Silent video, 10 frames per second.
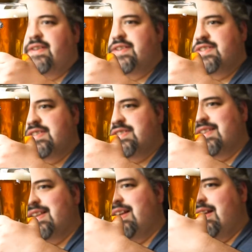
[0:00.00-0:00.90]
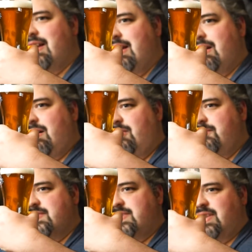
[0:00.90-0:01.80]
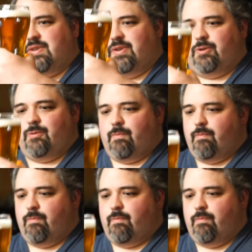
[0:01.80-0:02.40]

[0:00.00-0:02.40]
It's just almost see-through,